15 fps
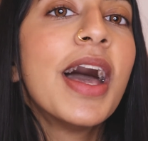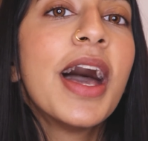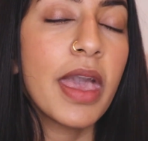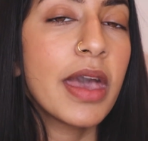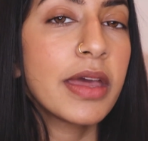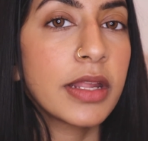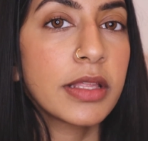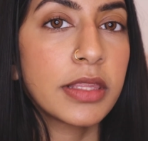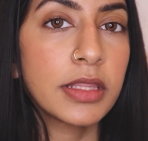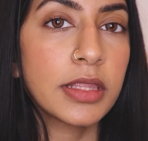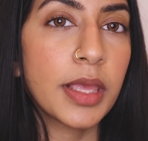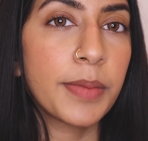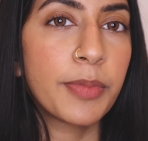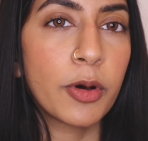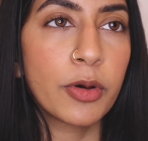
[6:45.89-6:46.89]
And I think
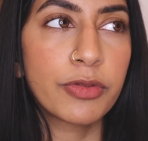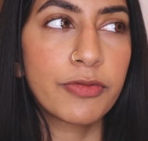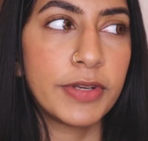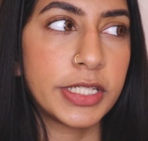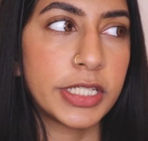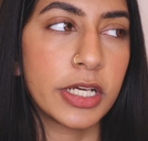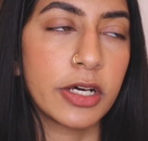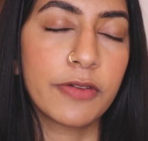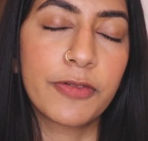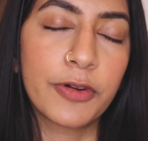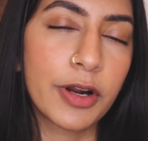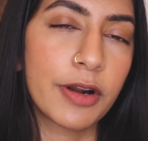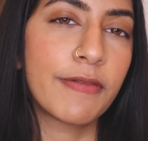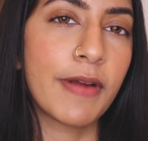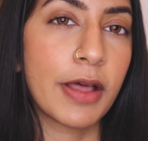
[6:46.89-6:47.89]
they both retail for
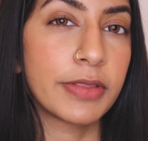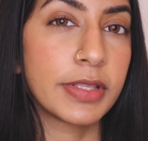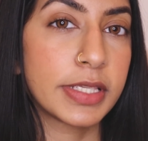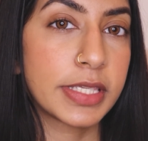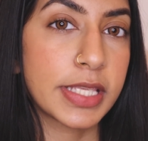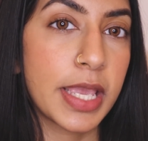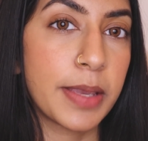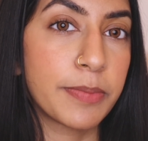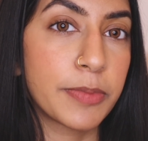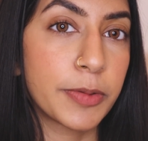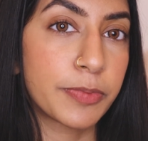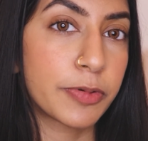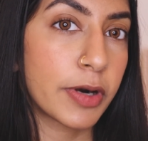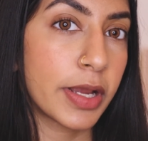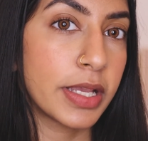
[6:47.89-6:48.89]
around the same
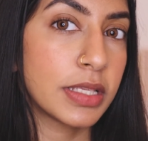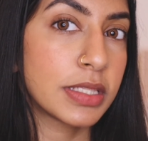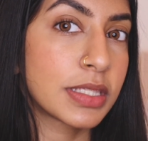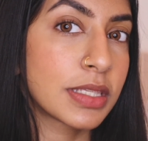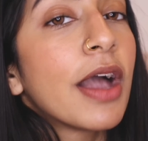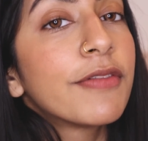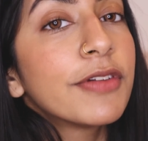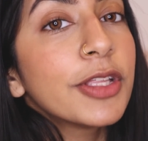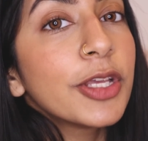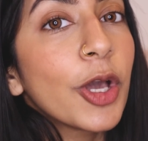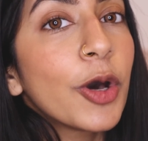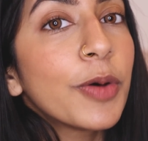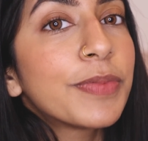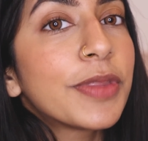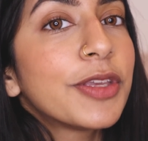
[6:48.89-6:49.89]
price. I really
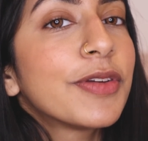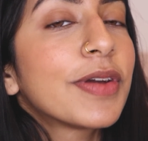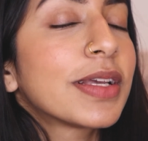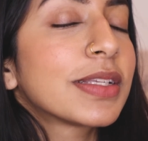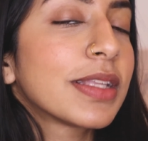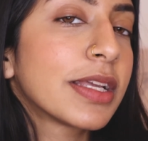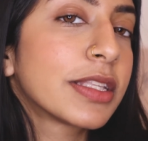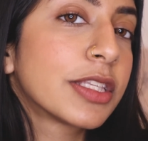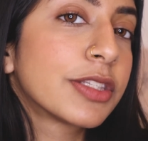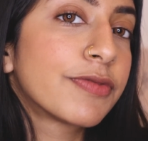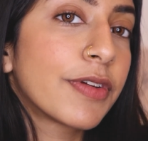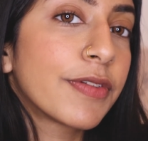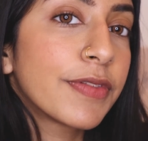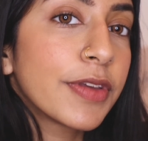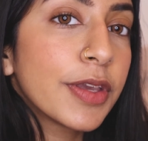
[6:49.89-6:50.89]
hope that you guys like this
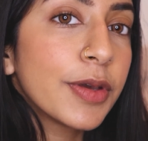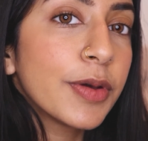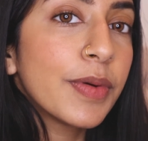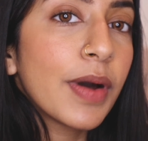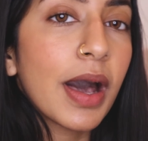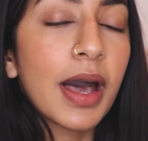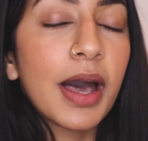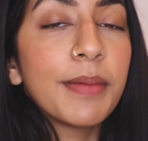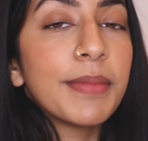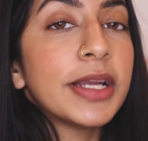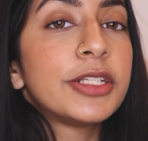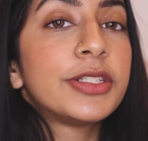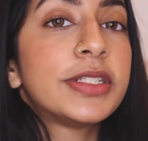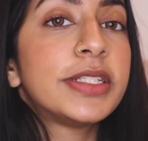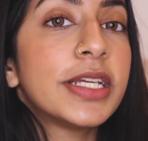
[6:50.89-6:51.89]
review.
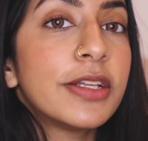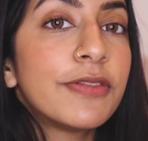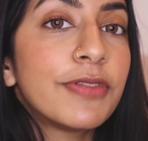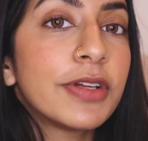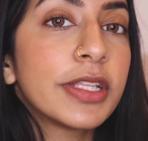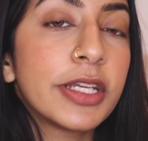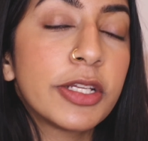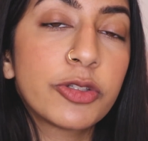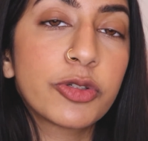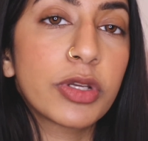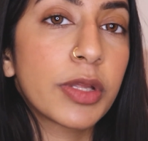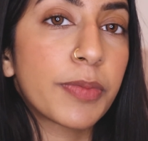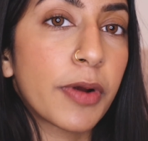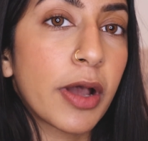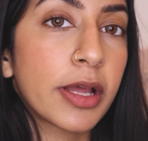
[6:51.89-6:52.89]
I did really enjoy
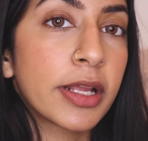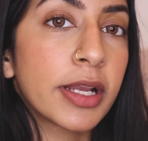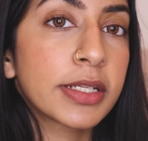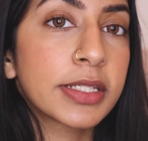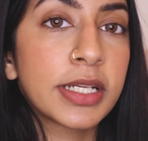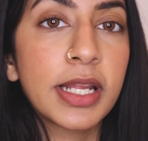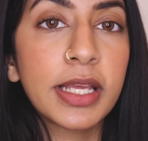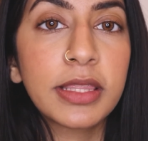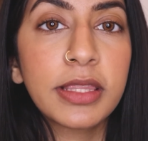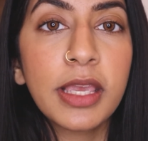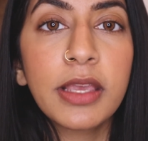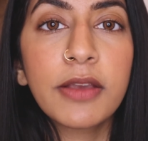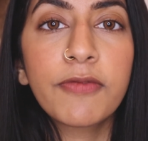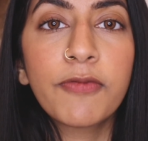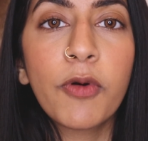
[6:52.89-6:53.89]
the product, and I
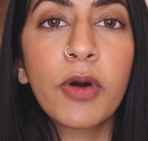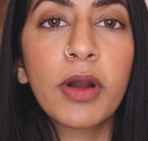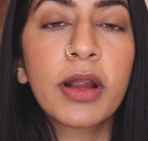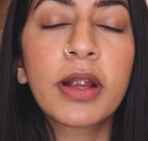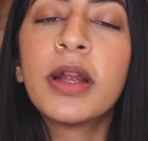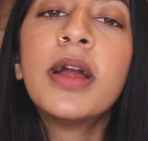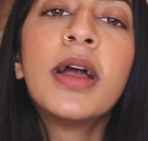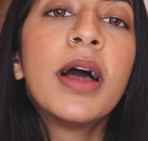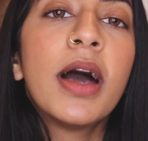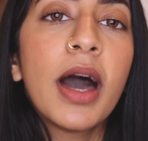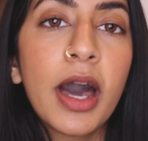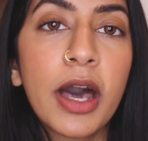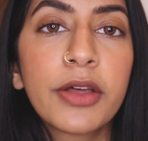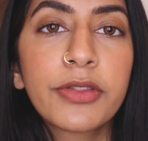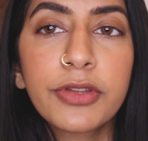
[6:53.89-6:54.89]
think for
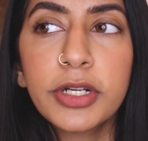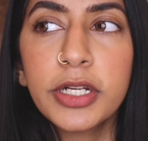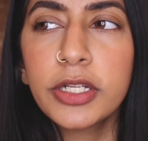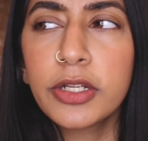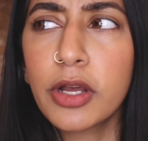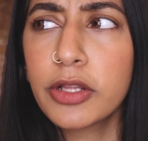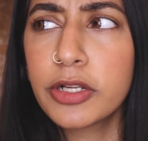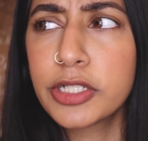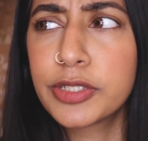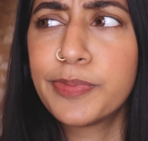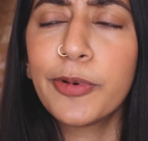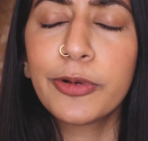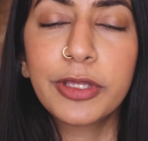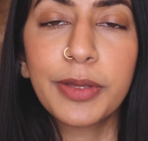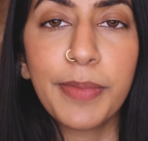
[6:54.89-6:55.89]
$30,
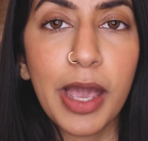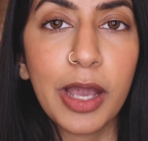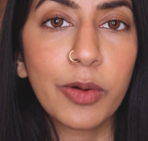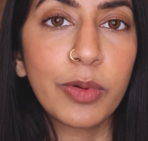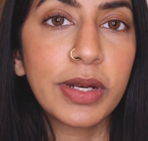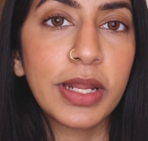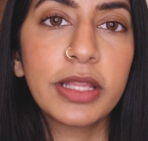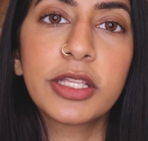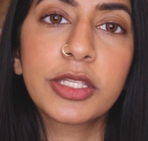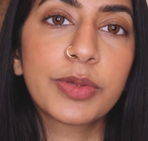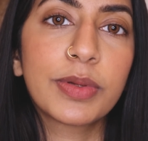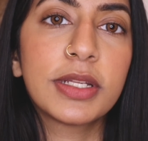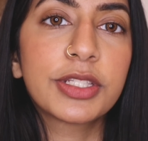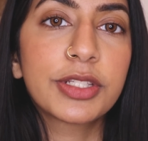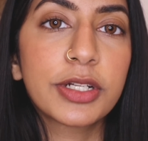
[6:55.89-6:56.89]
both the MAC one and this
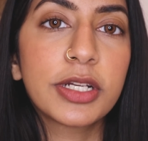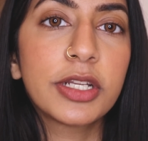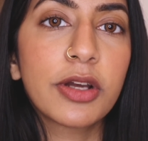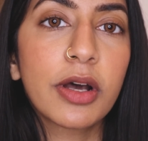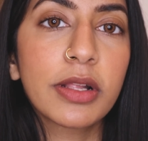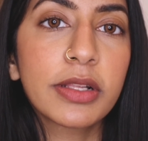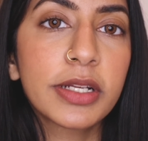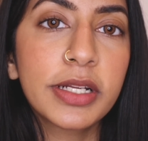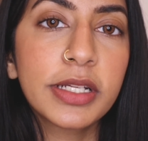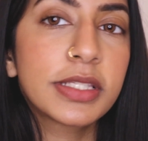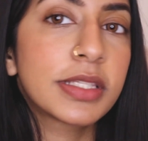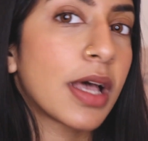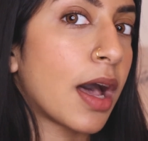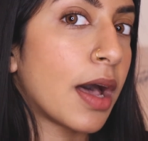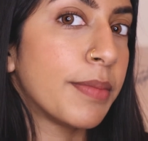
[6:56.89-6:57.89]
one is
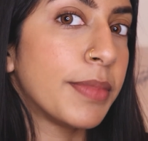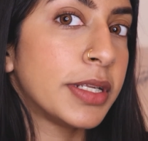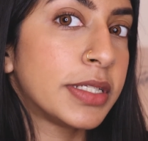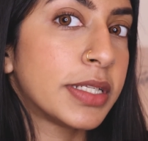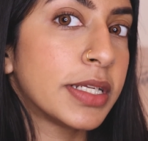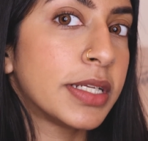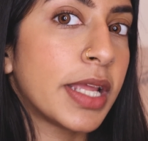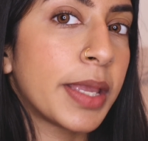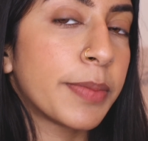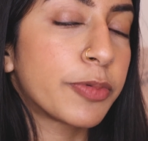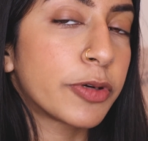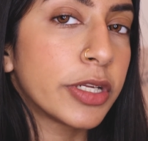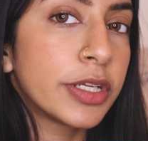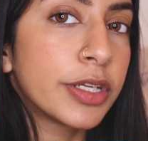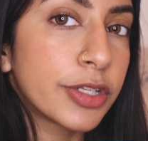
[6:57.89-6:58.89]
$30. It did a
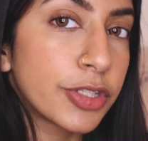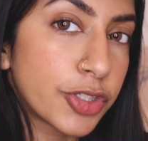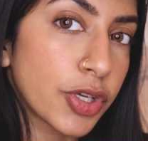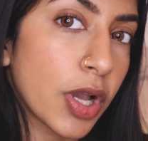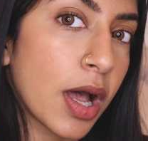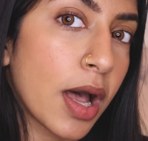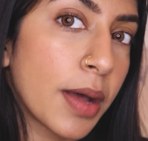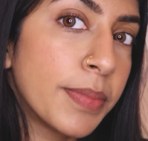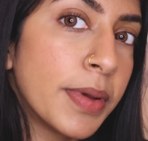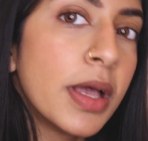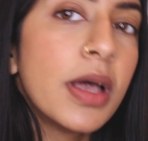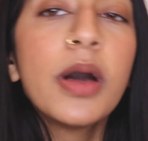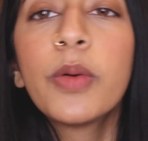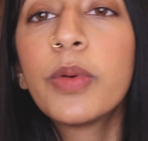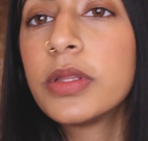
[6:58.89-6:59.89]
pretty good job
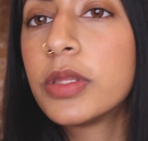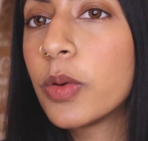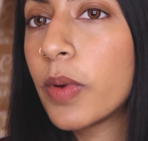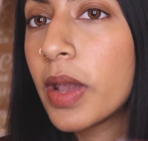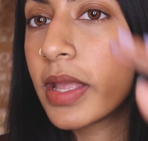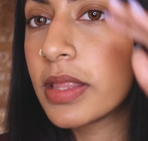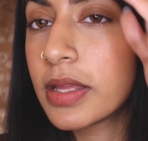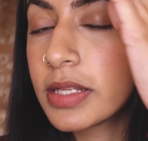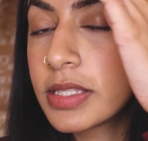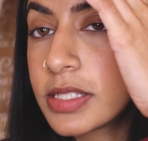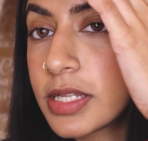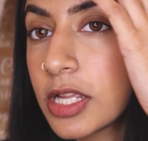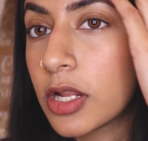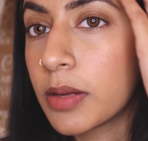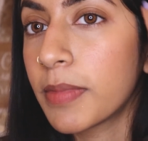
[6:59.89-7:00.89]
with the way that it
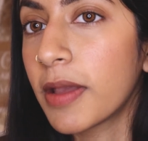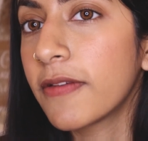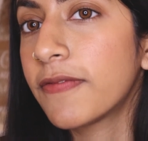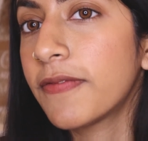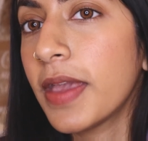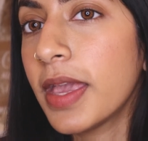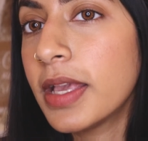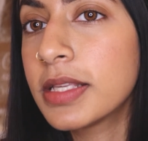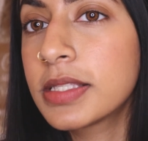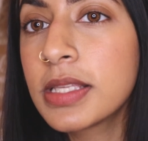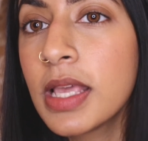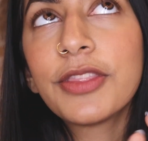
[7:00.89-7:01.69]
stayed on my face.